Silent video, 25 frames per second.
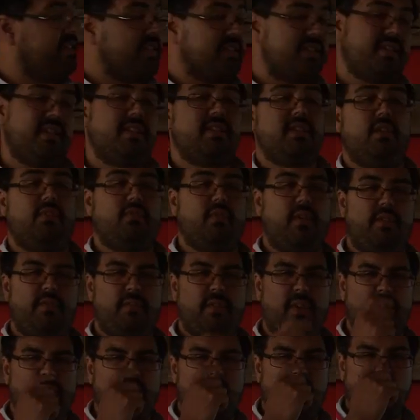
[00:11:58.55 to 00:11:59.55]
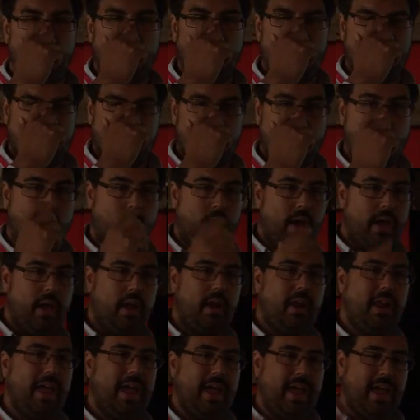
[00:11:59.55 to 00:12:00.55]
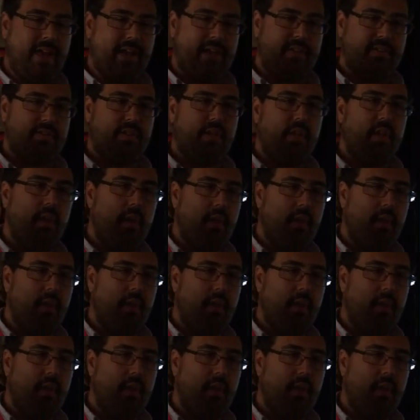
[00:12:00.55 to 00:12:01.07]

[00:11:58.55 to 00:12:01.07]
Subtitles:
and the 6350 working well as